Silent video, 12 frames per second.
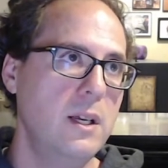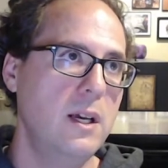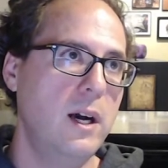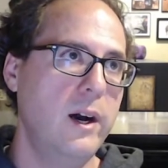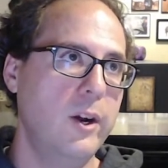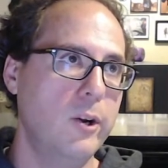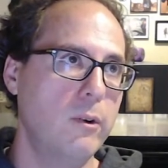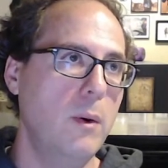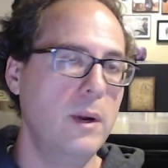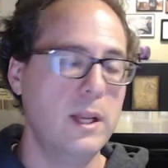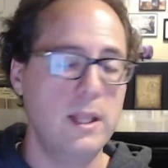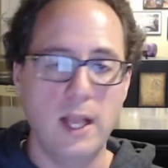
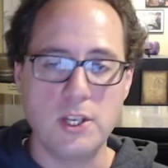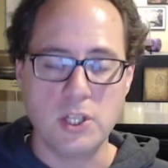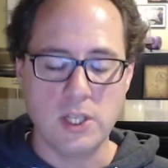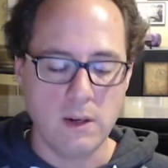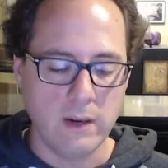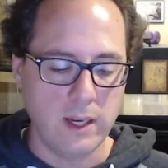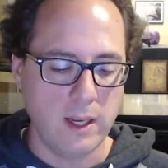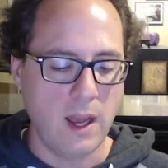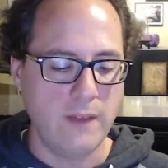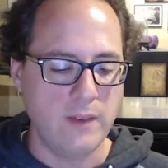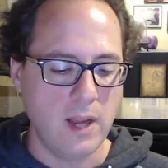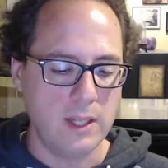heroic, and legendary.
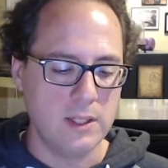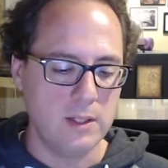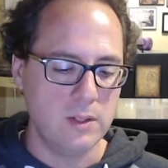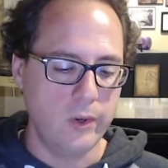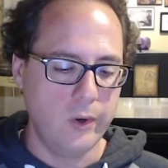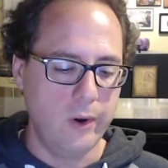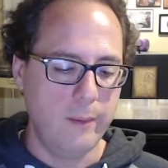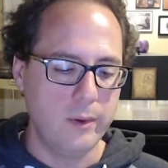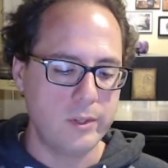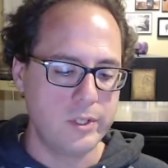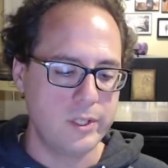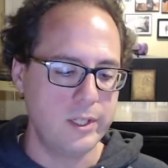I've gotten
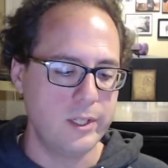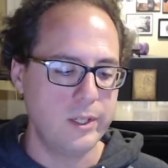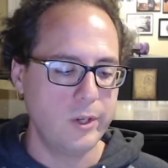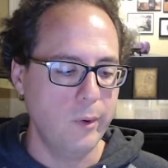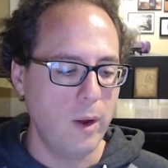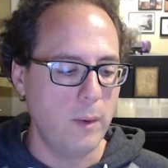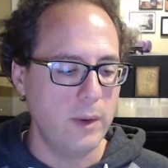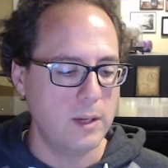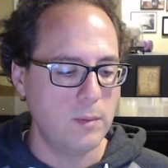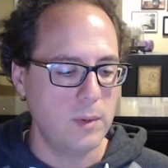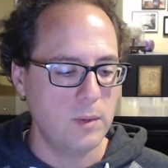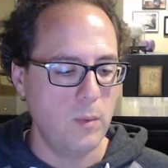almost to heroic
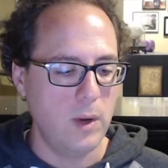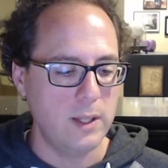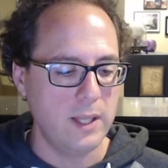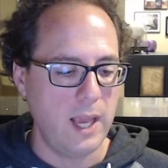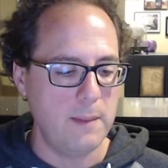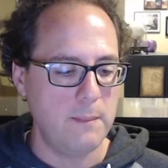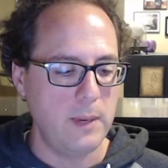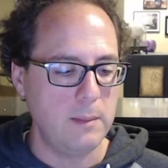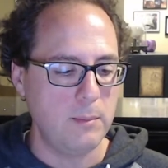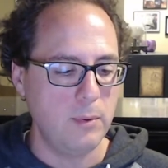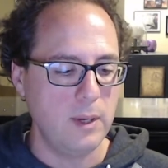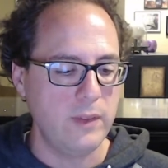with one campaign
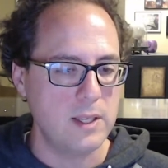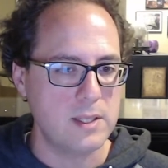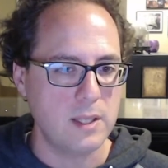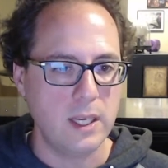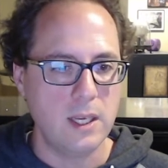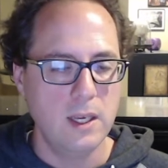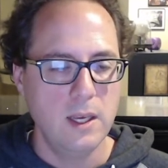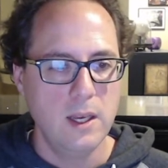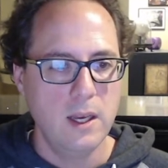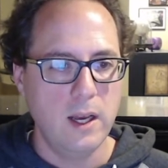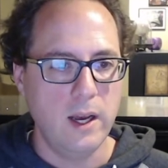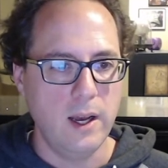previously,
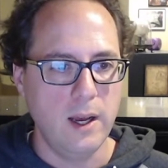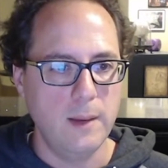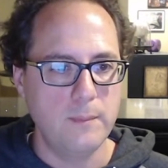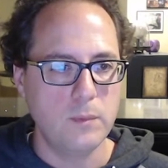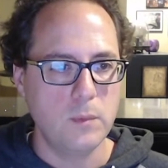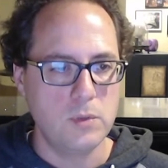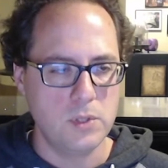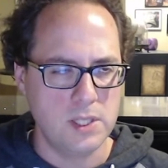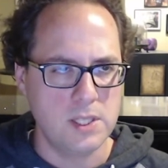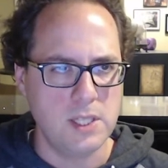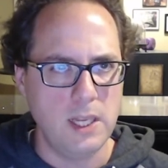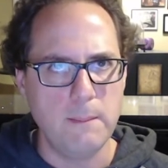which is a
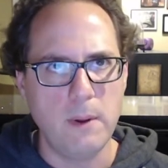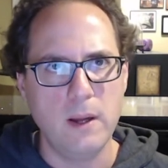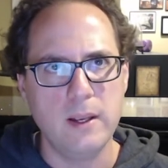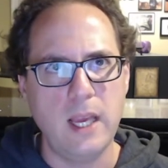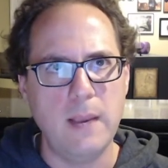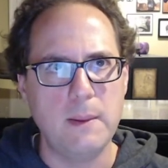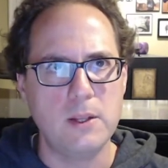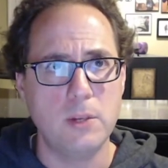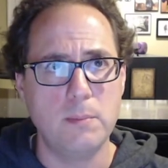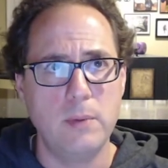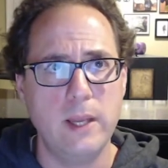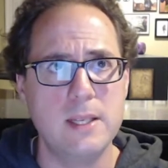steampunk game that took
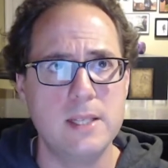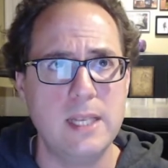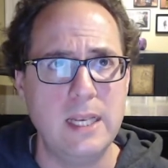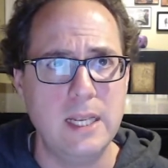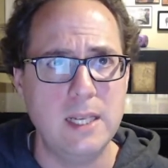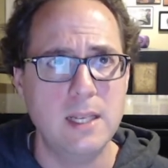place in